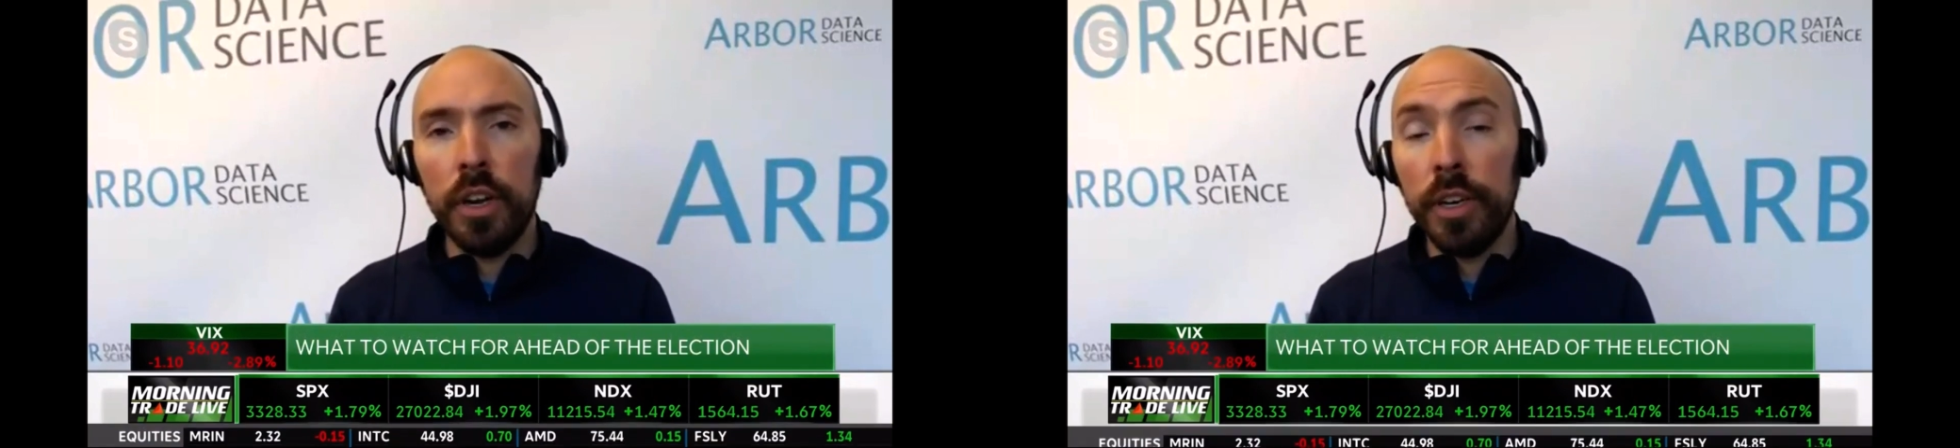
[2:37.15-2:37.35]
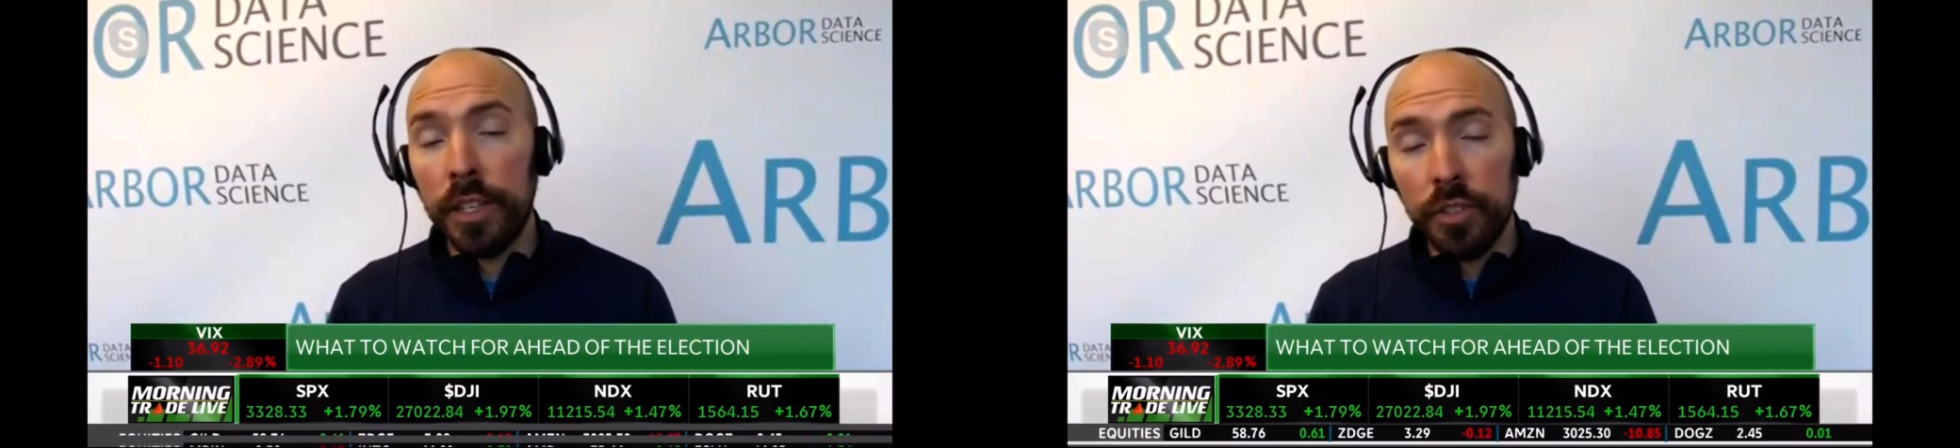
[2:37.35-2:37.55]

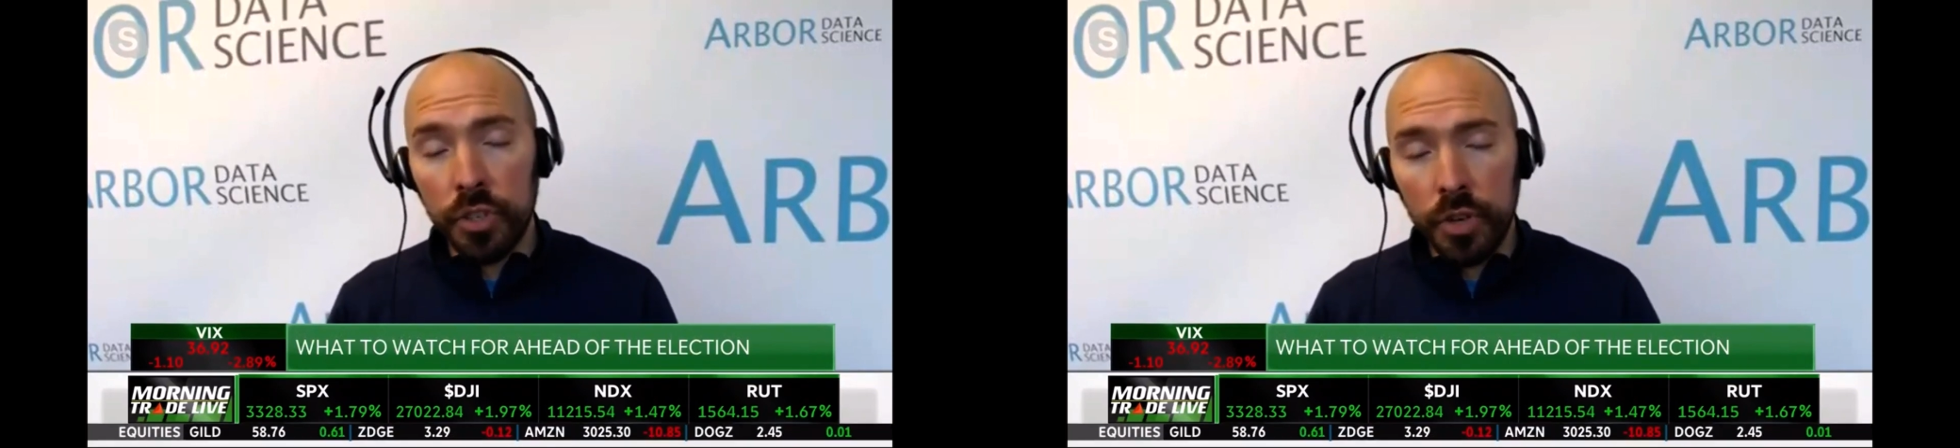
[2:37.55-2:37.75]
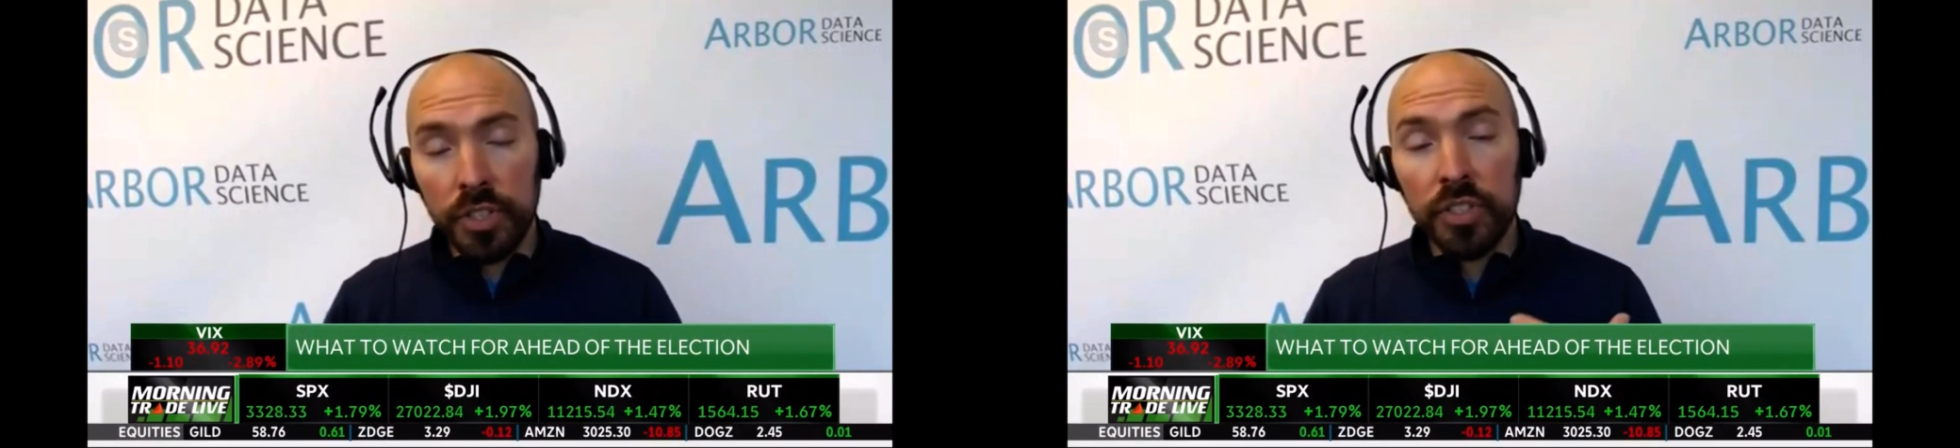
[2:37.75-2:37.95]
or not
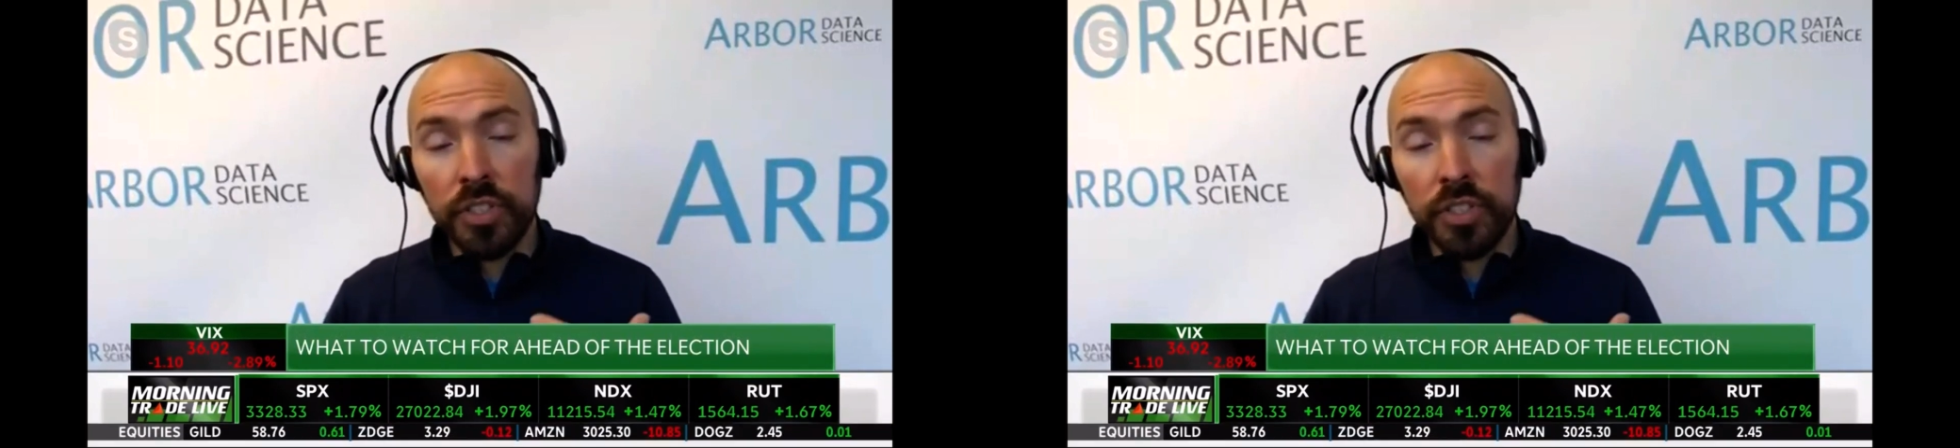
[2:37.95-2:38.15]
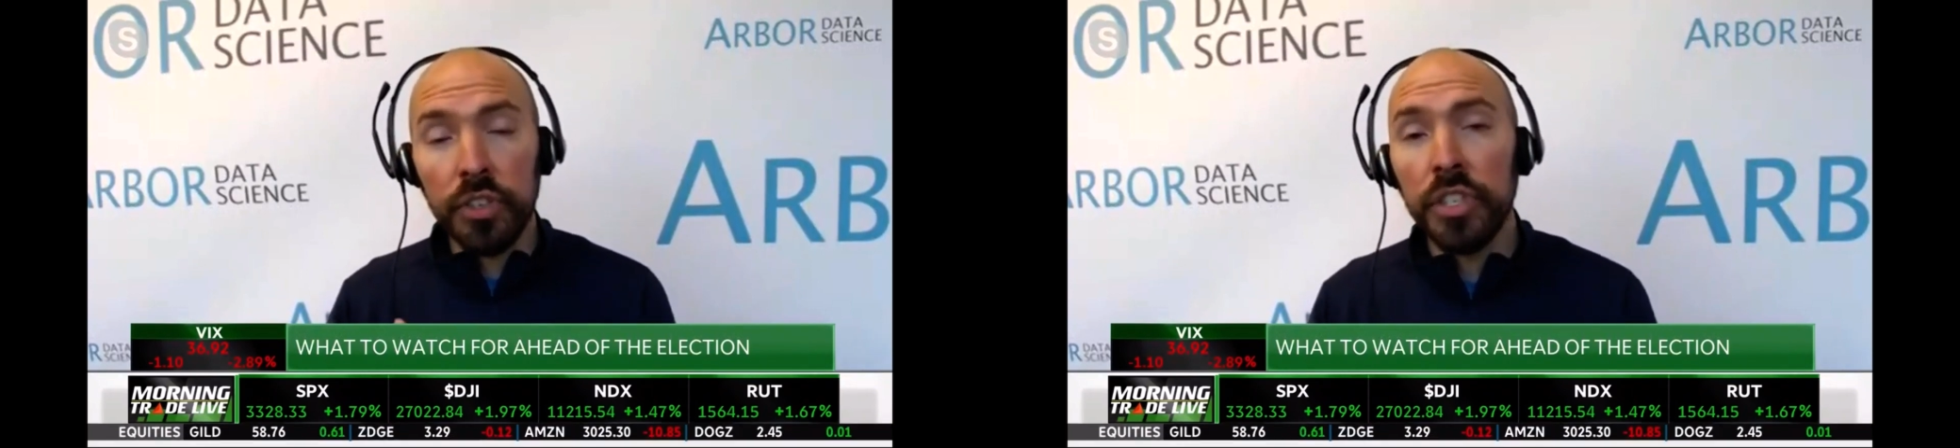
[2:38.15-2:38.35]

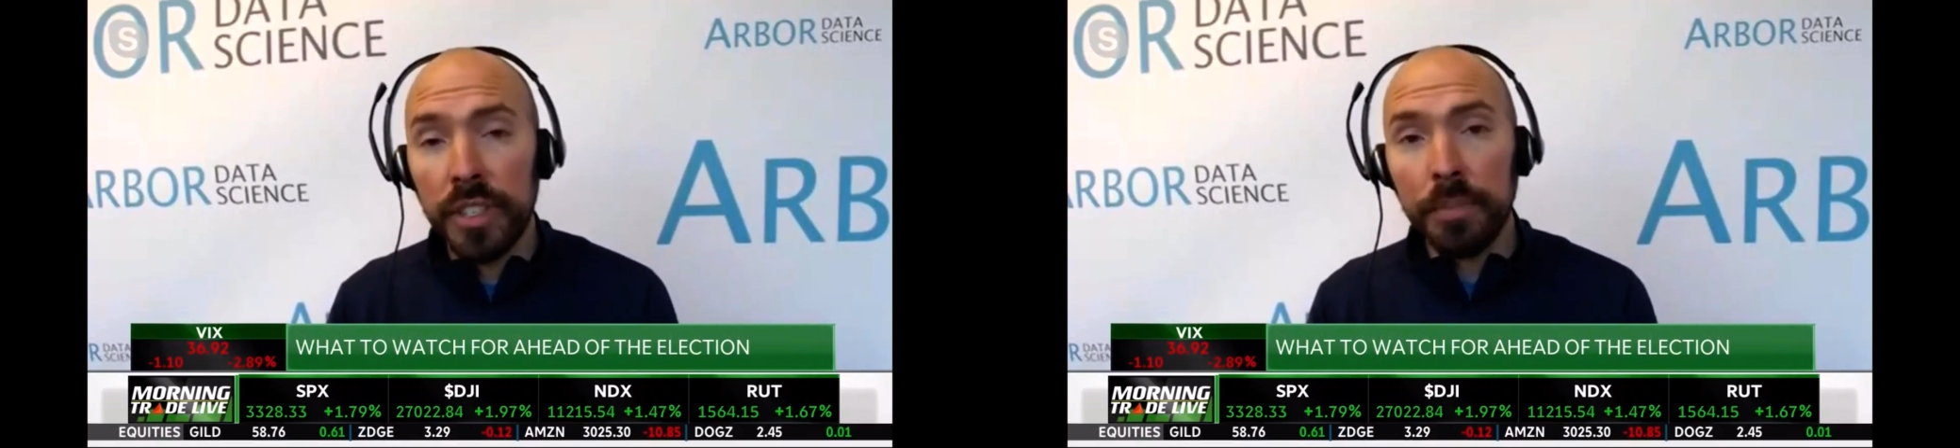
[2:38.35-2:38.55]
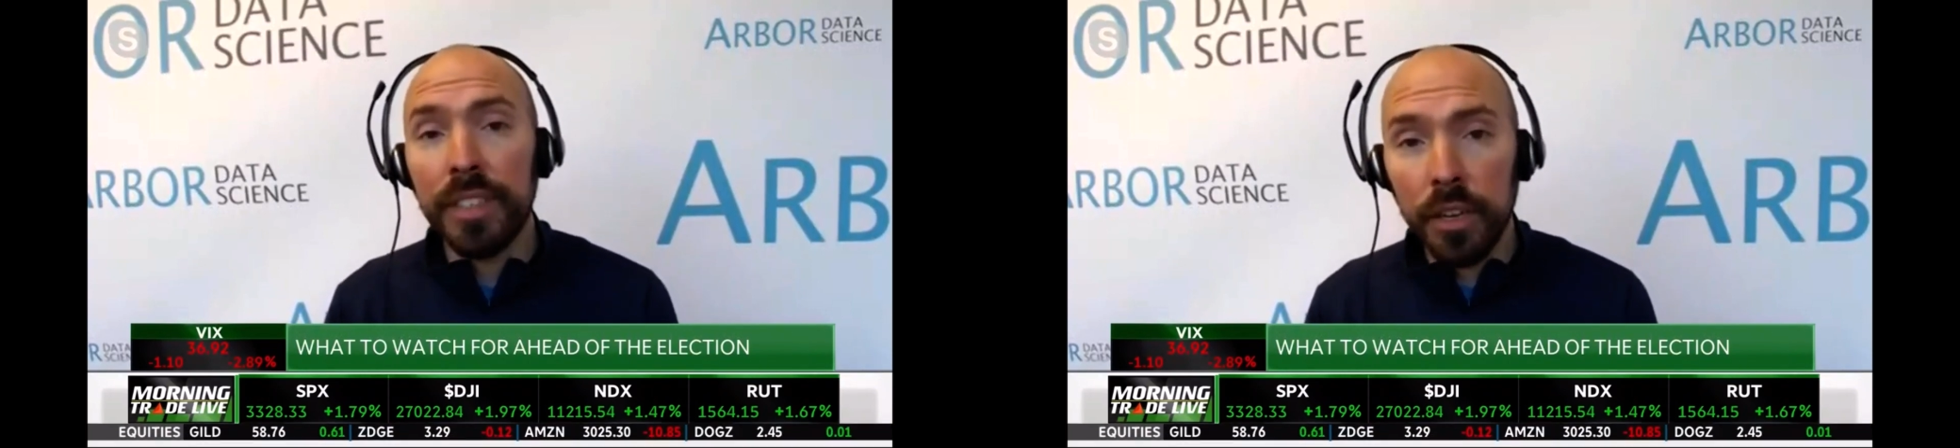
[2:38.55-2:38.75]
searches
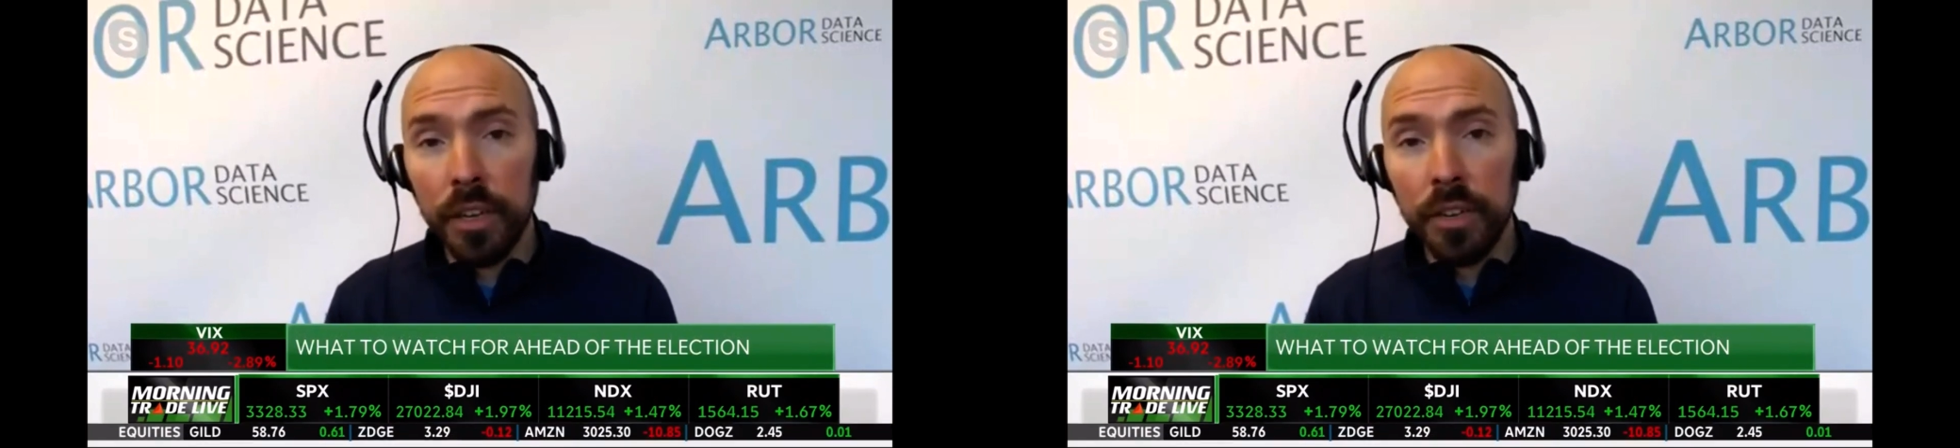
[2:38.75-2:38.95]
themselves,